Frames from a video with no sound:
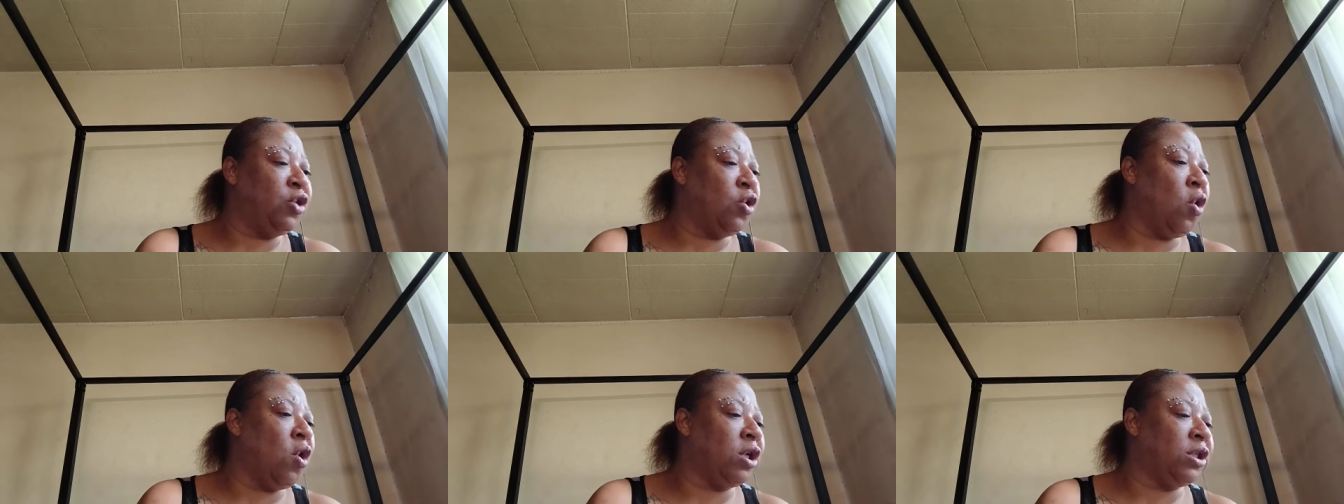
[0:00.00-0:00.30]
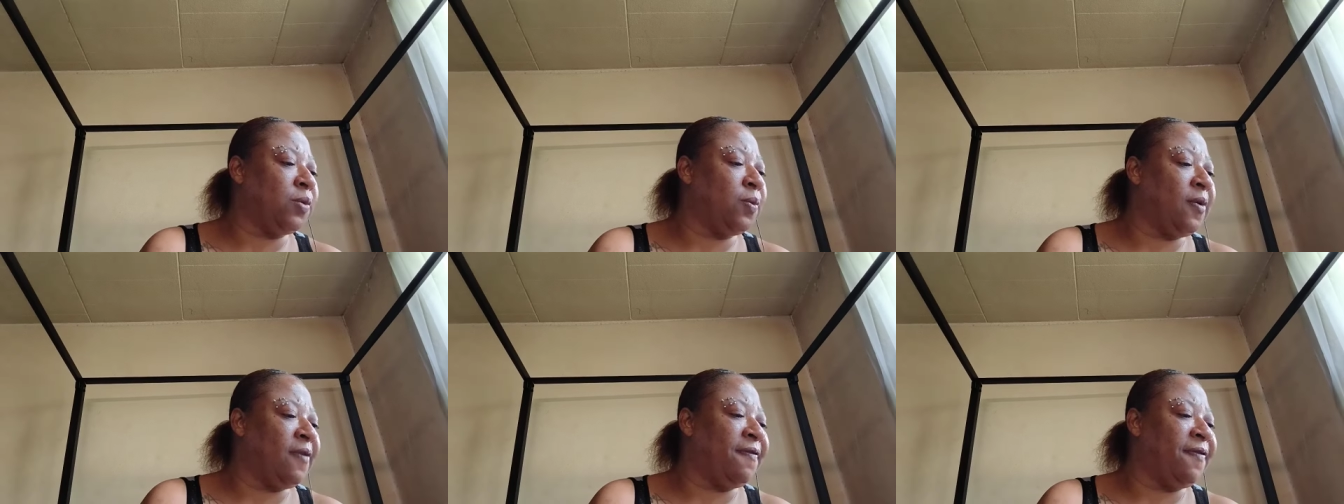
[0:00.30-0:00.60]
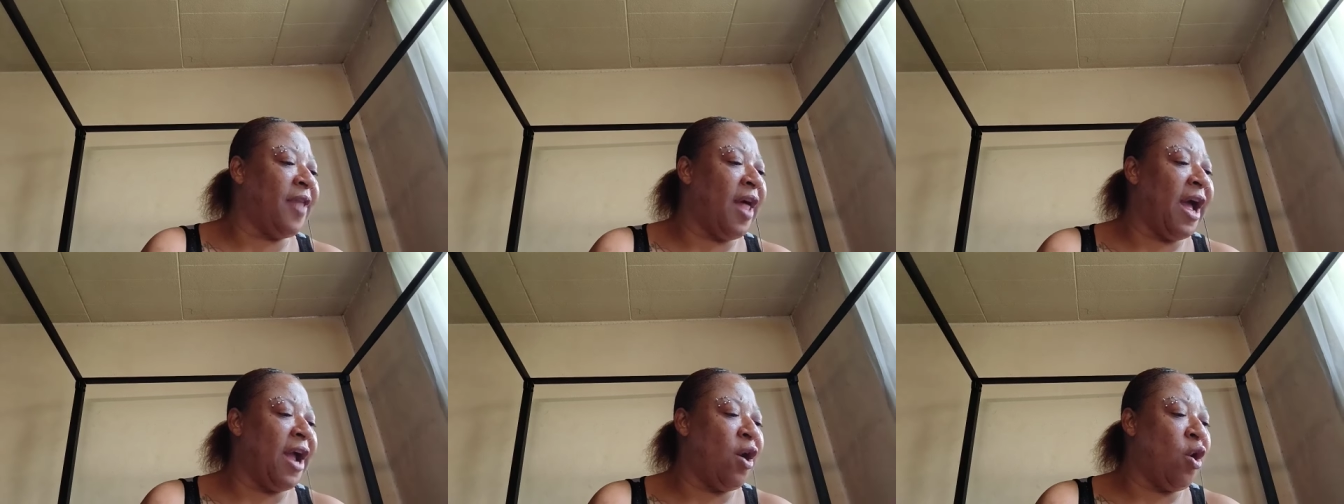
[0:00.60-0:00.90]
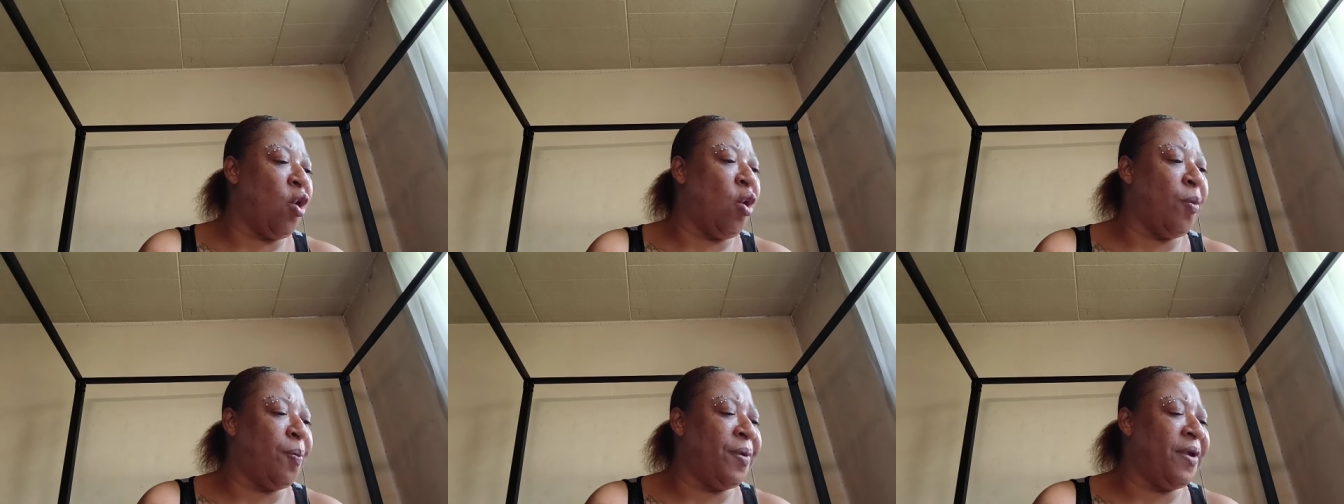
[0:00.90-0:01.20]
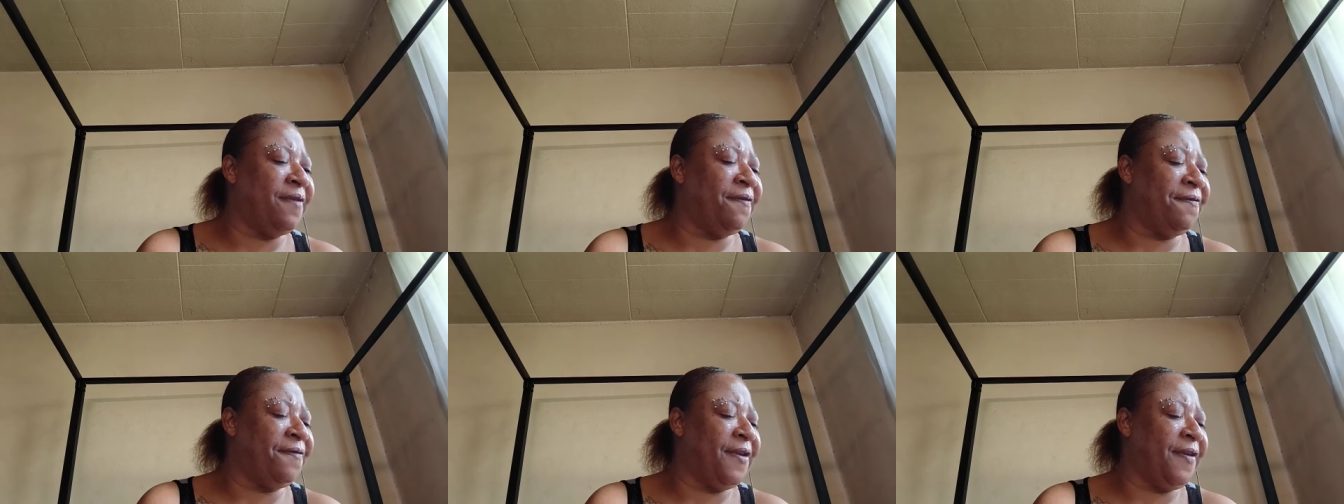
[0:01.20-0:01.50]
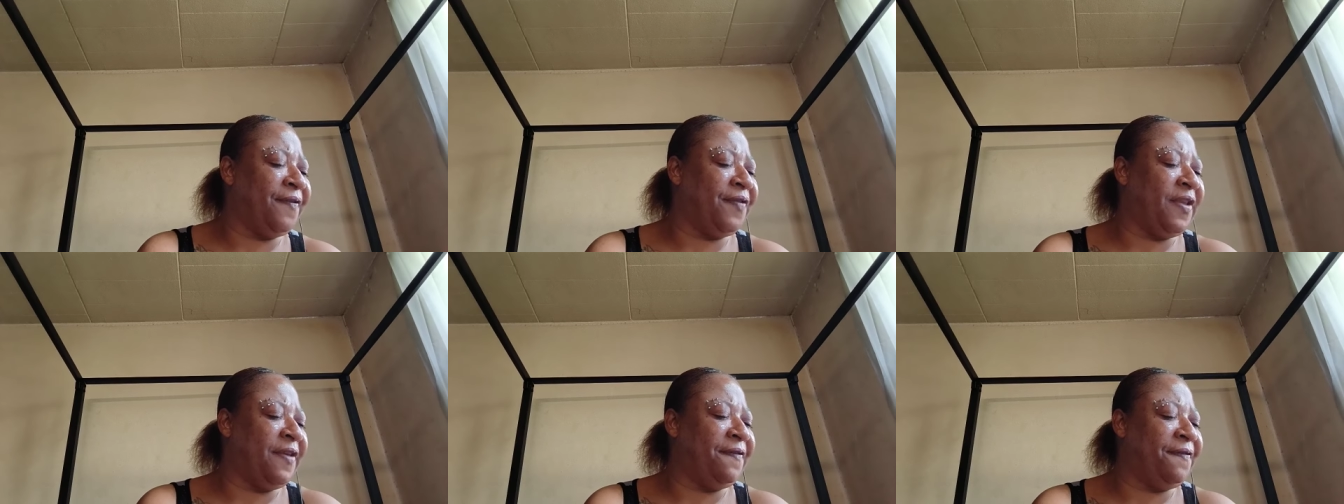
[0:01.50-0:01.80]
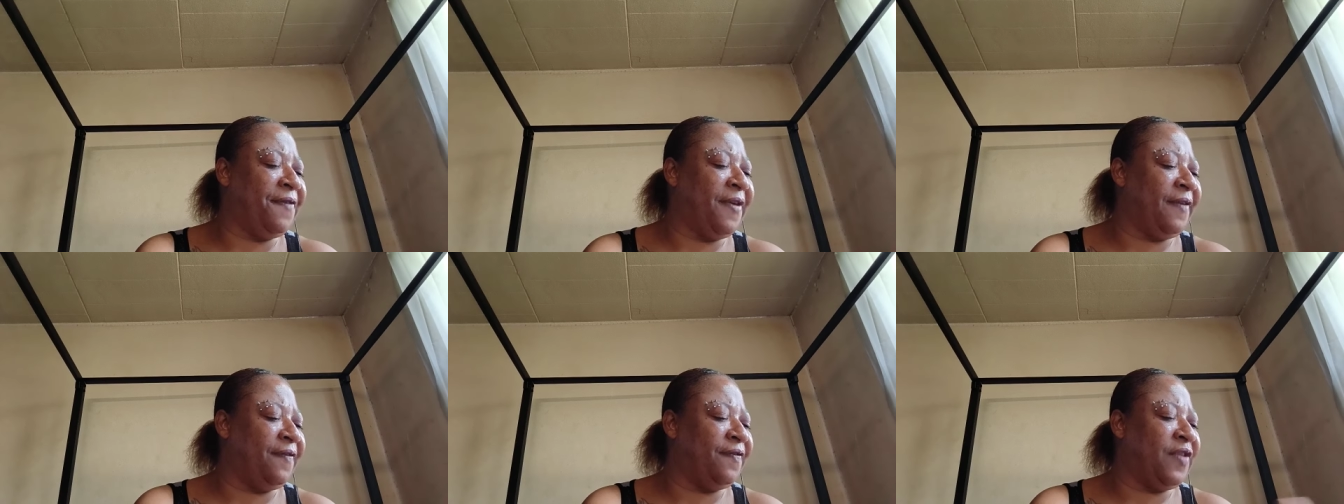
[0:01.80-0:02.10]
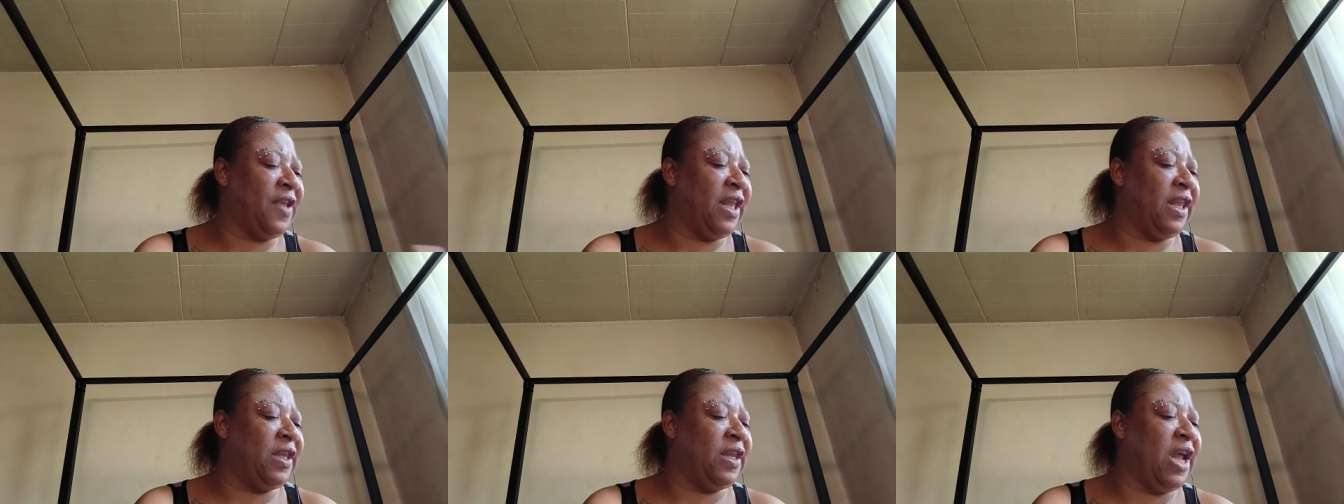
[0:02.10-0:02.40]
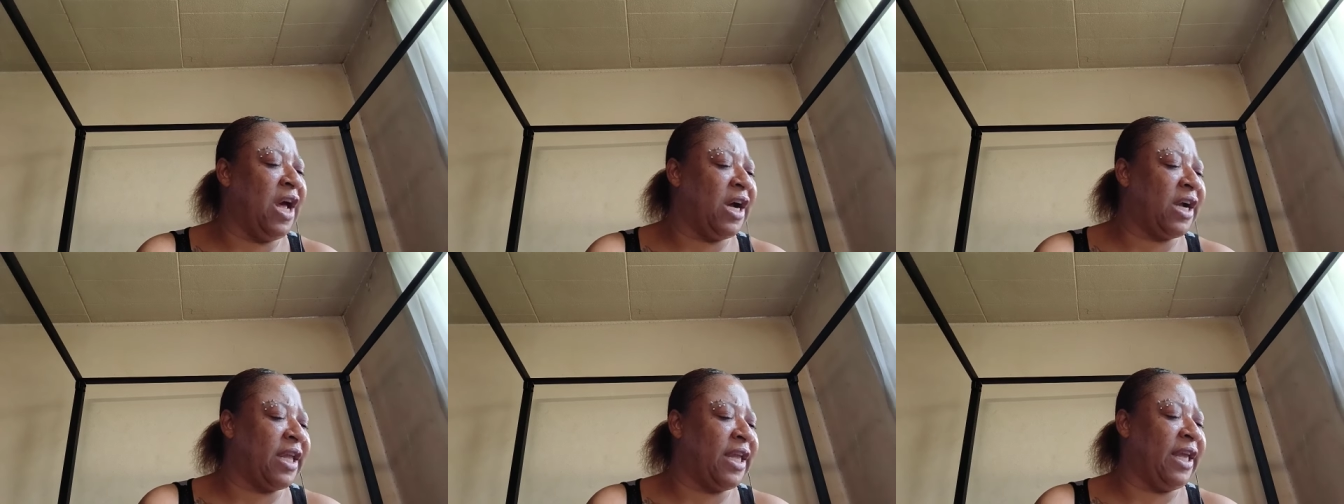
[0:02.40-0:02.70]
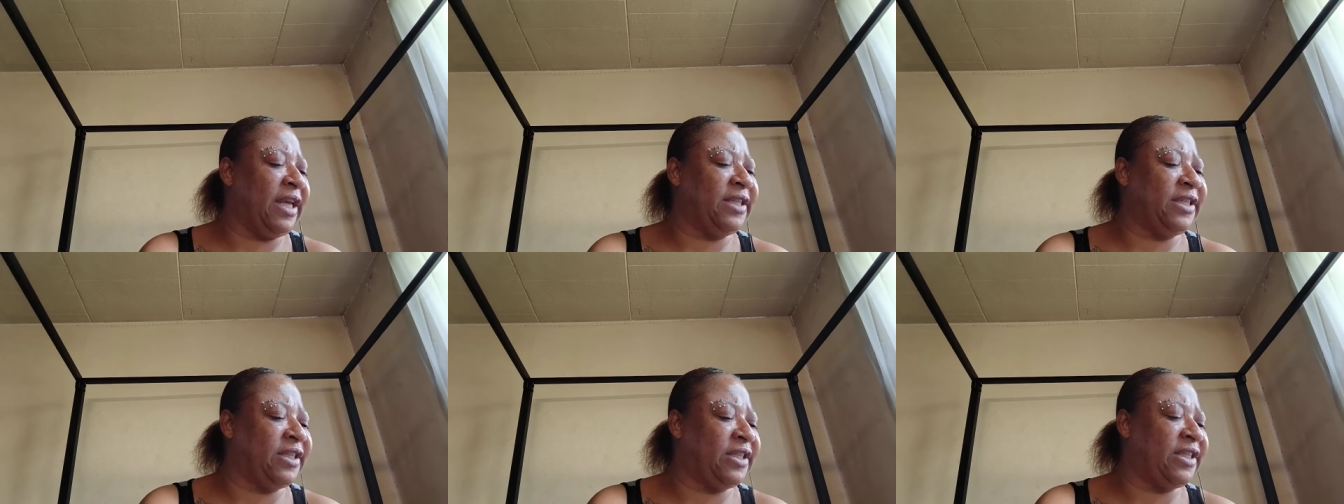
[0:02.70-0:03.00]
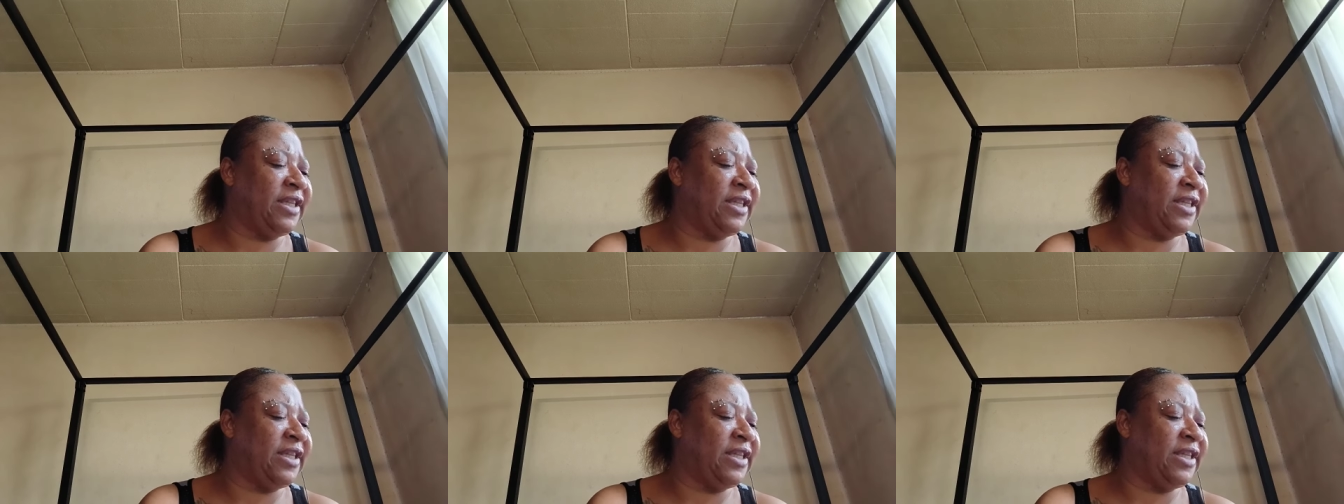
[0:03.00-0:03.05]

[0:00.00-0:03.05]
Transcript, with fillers: doors will fly open, 50-50, lucky,